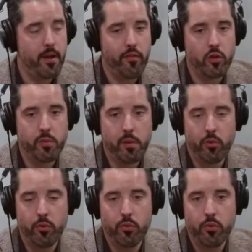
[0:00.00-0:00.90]
Those
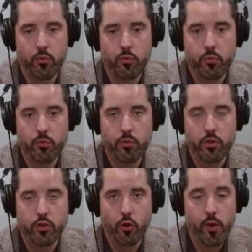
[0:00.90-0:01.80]
people who
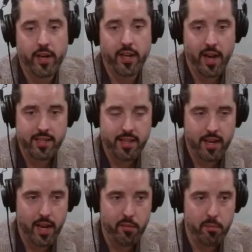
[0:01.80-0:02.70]
don't recognize that
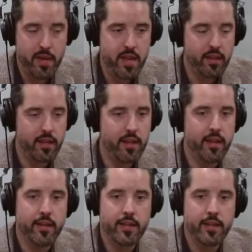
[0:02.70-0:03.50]
name immediately,